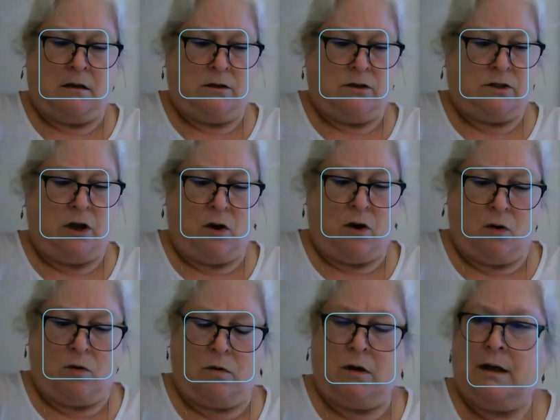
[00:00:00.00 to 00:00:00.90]

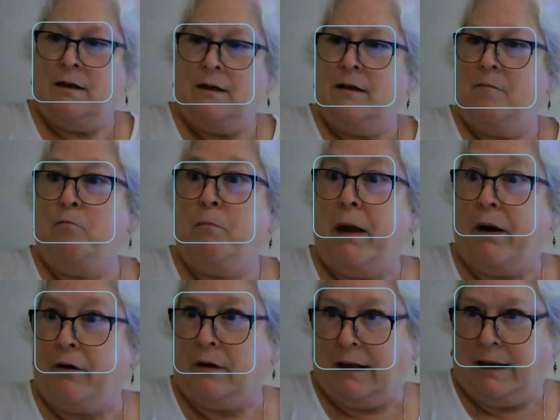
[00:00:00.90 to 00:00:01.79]
So
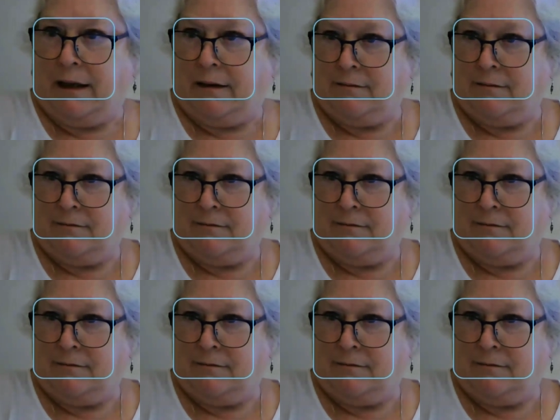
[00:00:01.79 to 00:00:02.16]
barely,